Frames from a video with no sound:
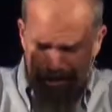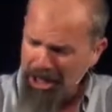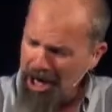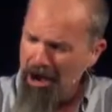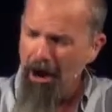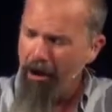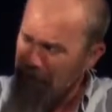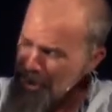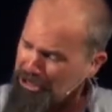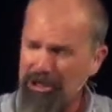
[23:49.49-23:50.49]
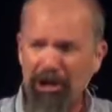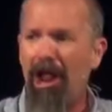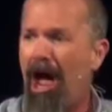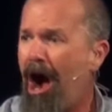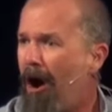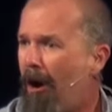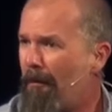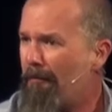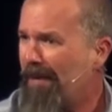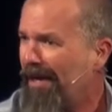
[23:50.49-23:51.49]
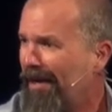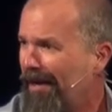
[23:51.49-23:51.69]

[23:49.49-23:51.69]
Jehovah Shalom.